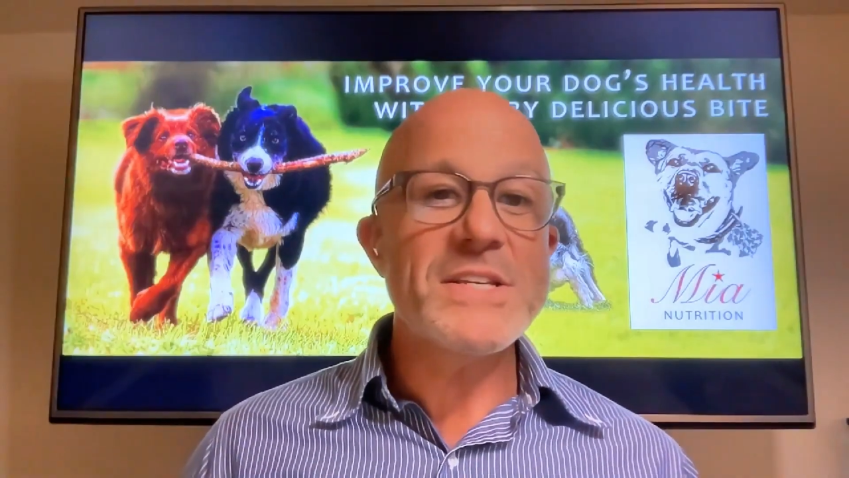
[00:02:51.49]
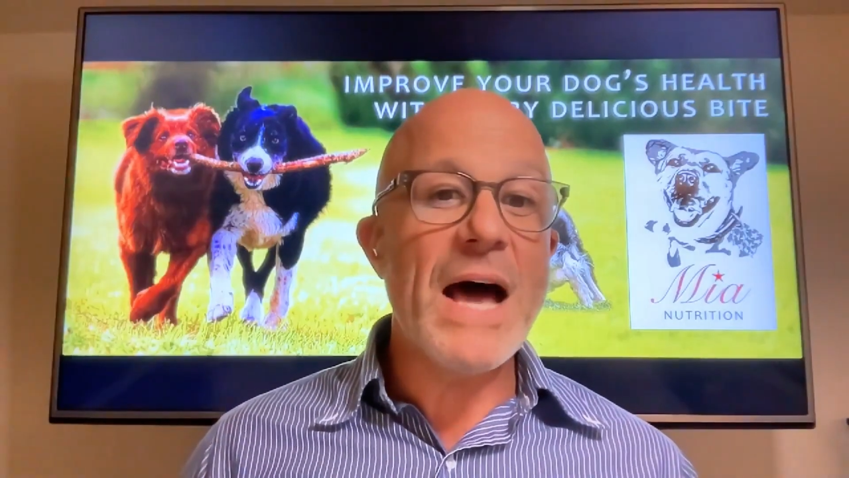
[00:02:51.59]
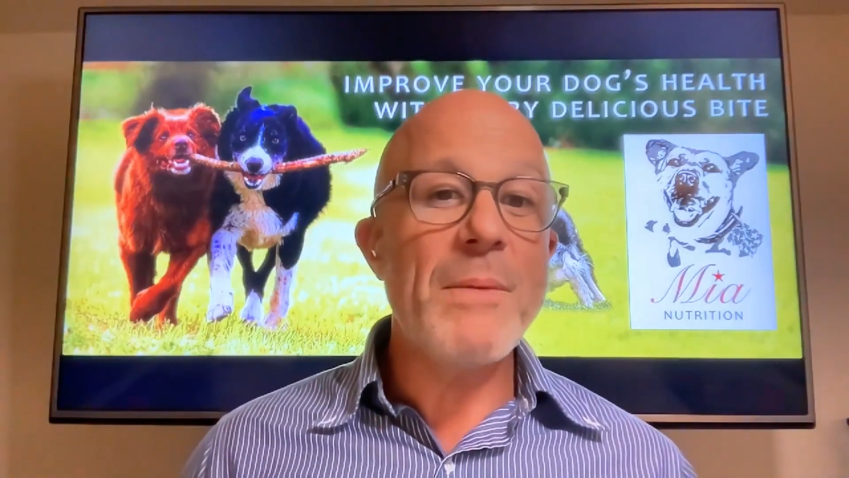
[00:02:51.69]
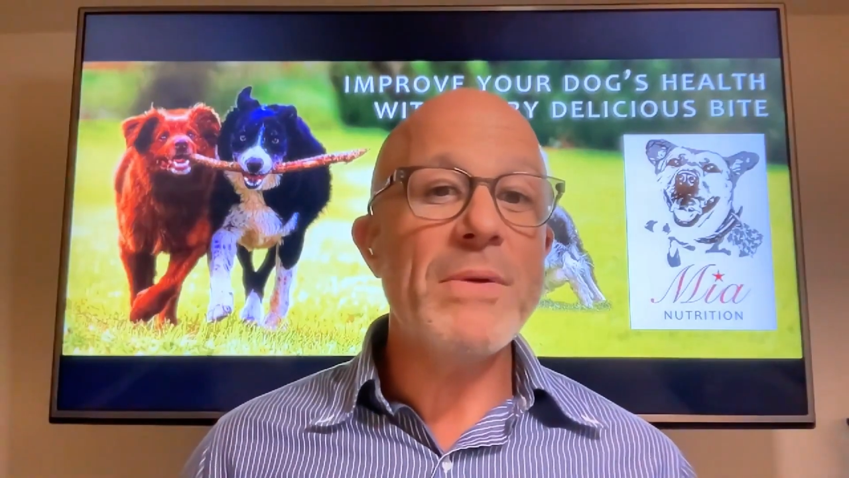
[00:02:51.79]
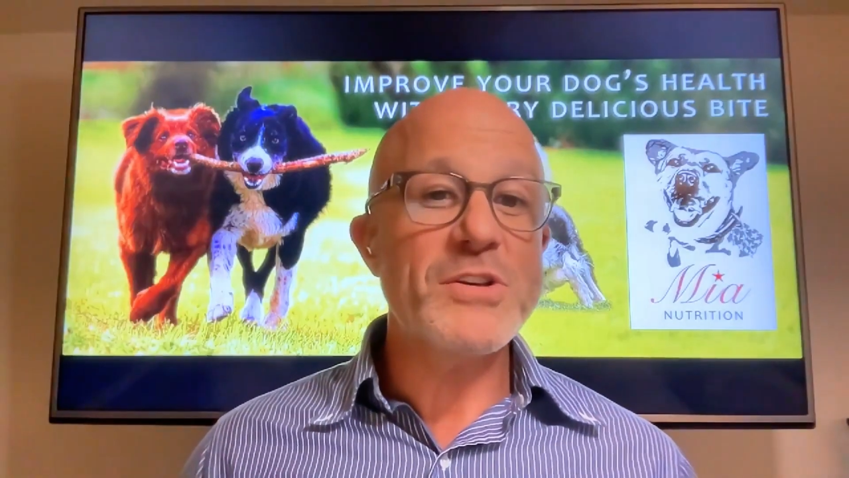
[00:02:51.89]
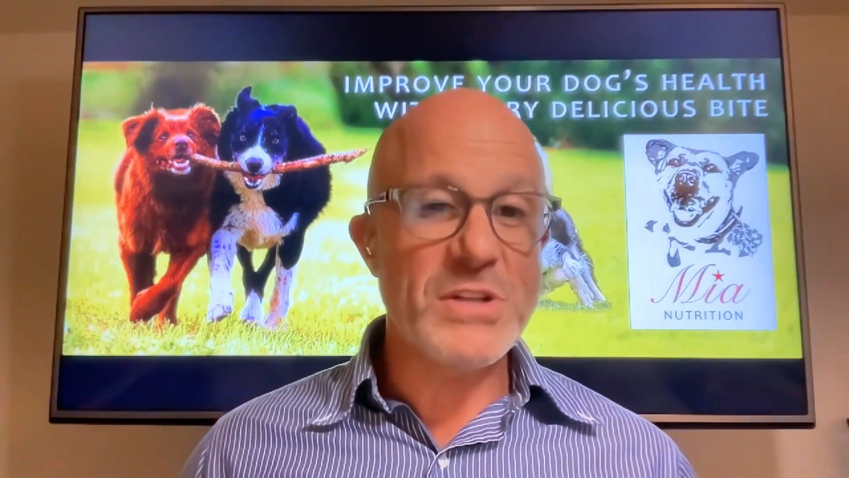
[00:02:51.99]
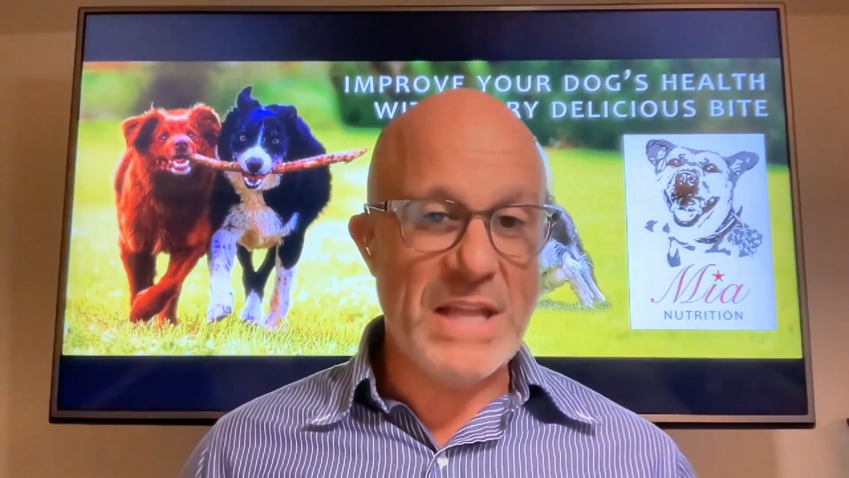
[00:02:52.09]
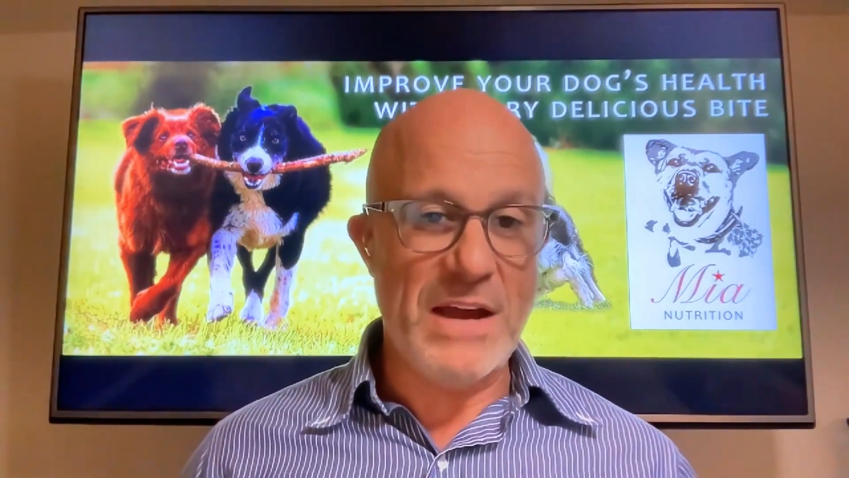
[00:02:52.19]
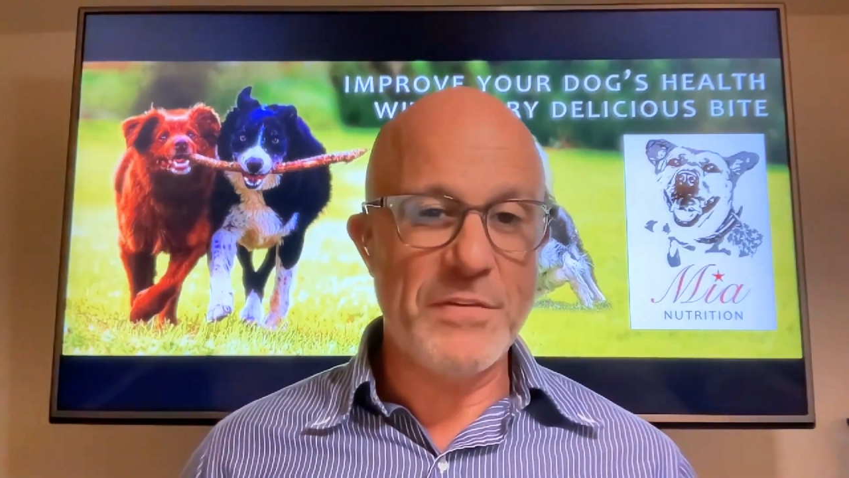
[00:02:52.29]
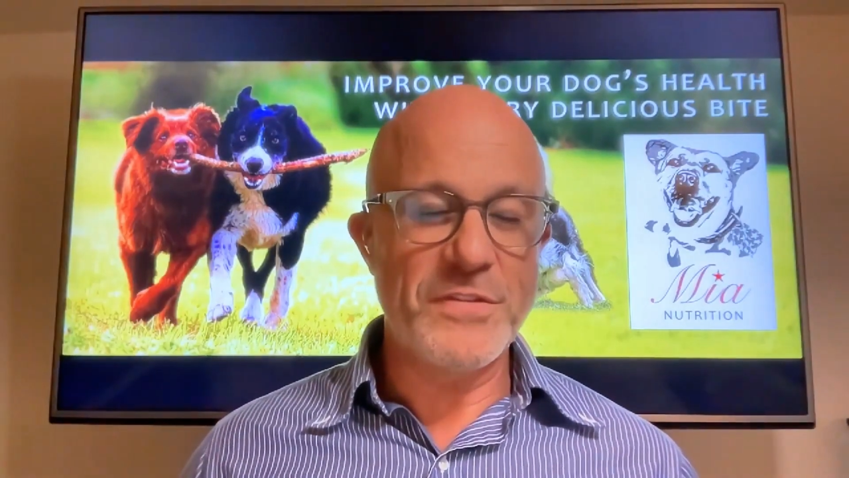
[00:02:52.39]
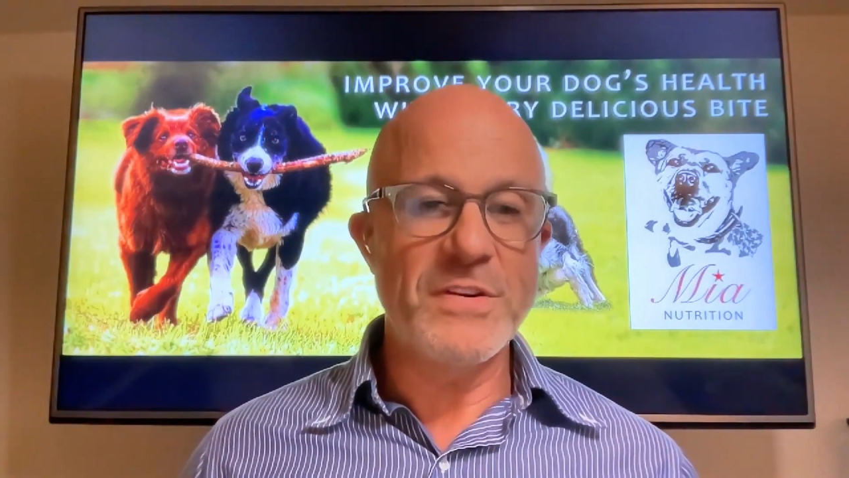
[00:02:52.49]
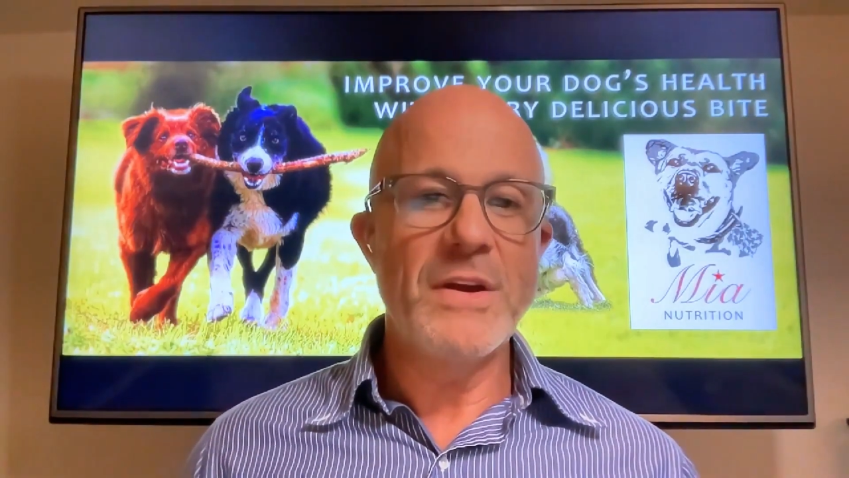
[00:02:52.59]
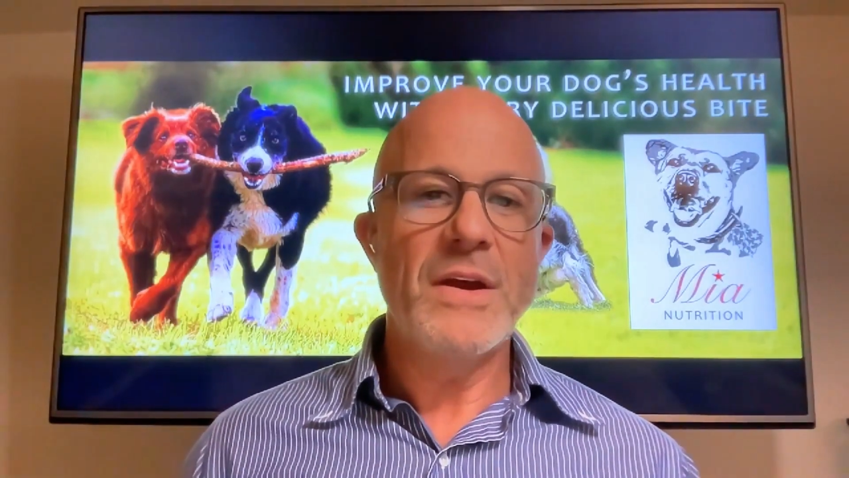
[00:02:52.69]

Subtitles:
not much left